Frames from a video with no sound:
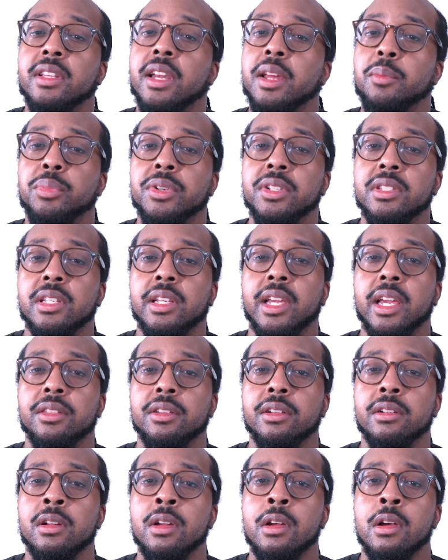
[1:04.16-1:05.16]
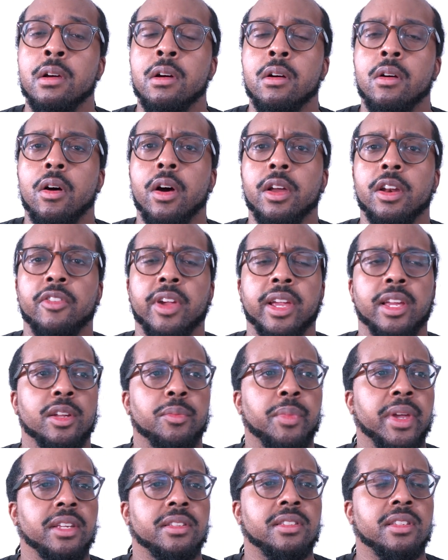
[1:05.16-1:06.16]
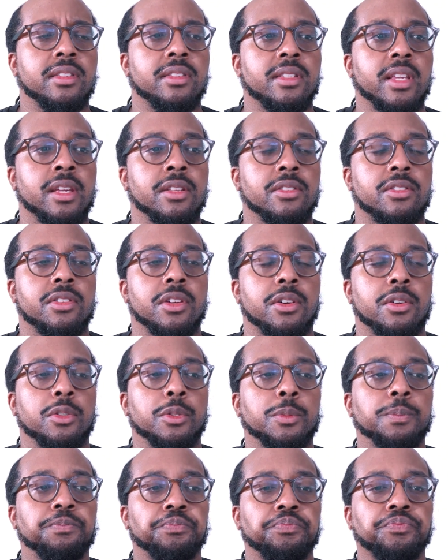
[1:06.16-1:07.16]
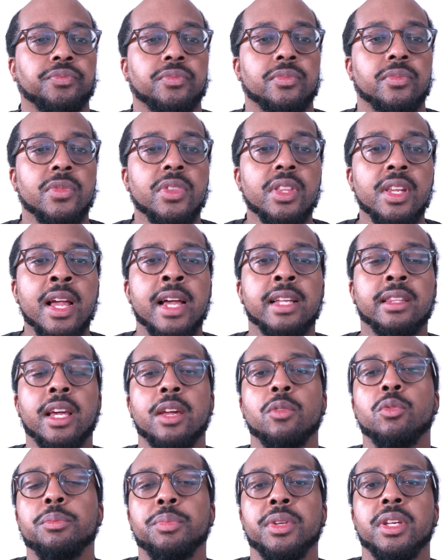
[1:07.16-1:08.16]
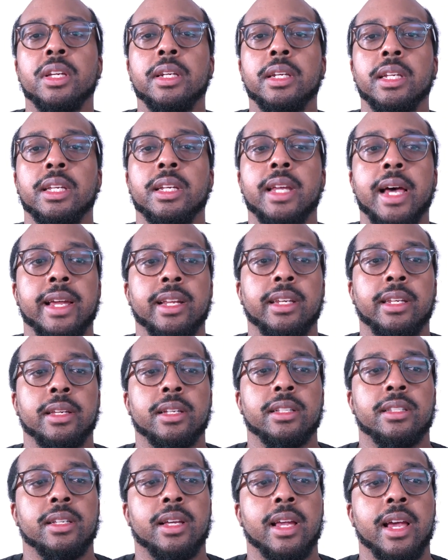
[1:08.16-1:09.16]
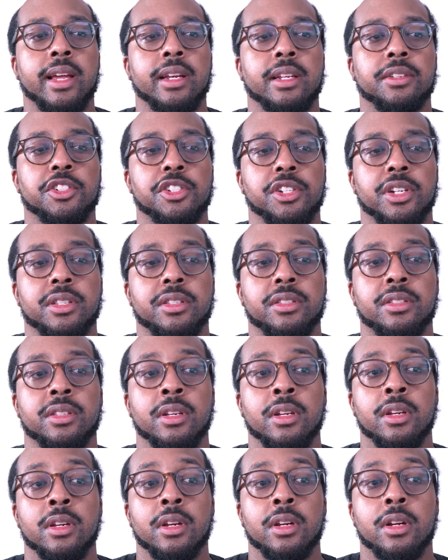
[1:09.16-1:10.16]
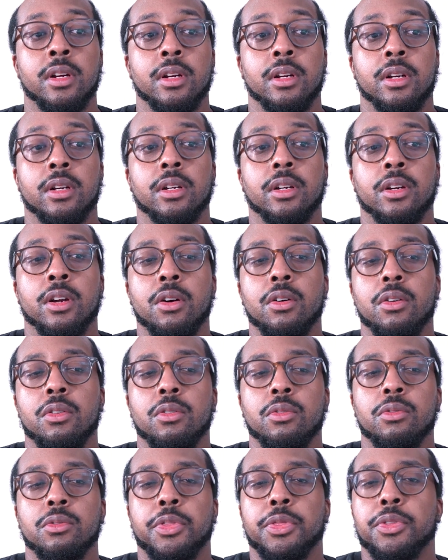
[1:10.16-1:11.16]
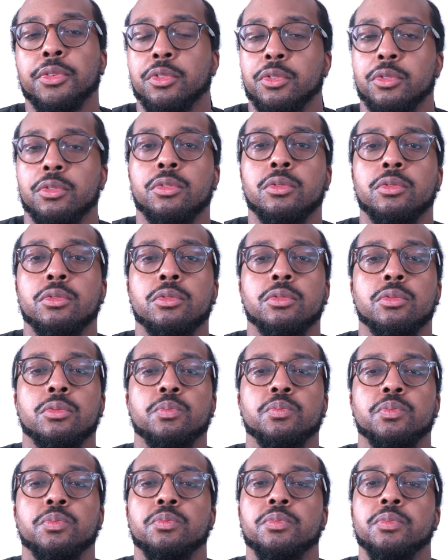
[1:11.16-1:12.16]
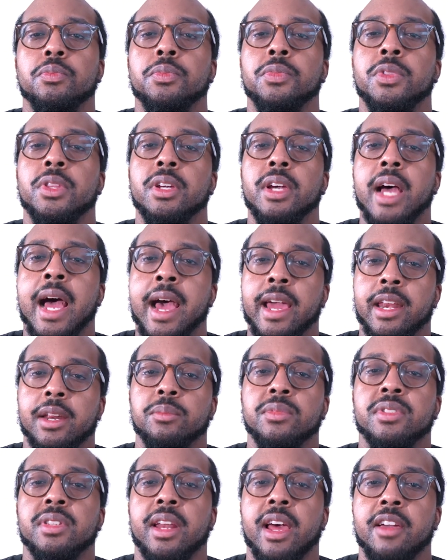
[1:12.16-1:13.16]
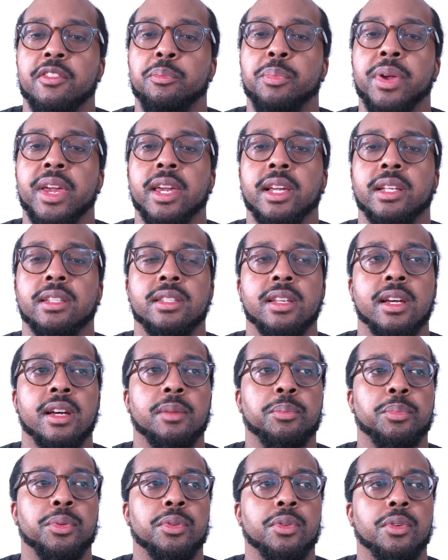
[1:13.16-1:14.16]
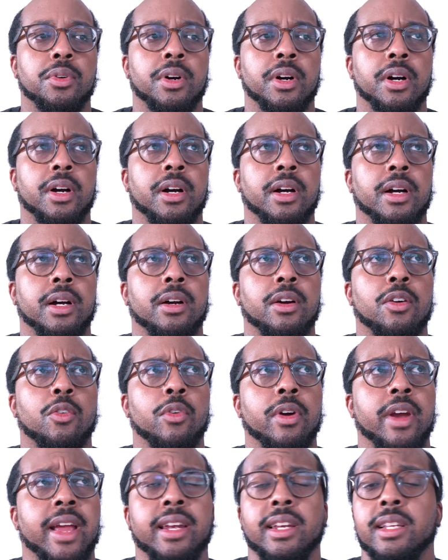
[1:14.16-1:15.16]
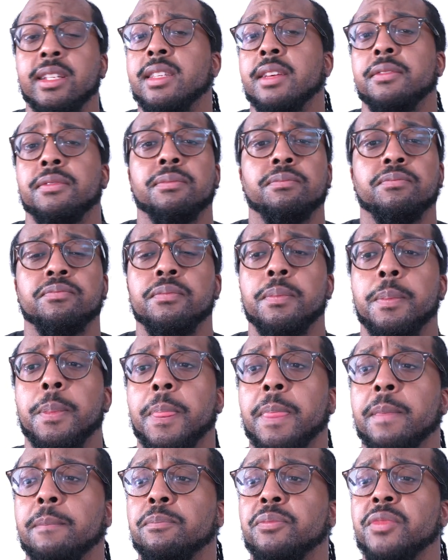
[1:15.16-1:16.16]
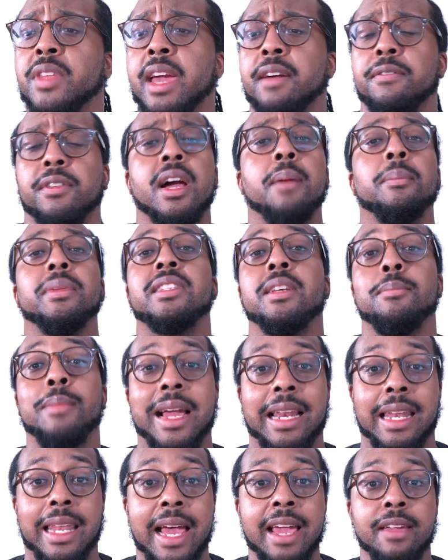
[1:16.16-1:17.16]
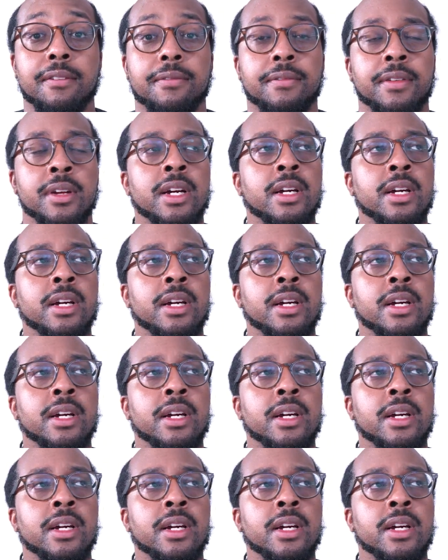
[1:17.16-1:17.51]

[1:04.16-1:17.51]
that I put together on a regular basis. And so I thought it would be a neat idea to kind of just go through the items that I've picked up or at least have come into my life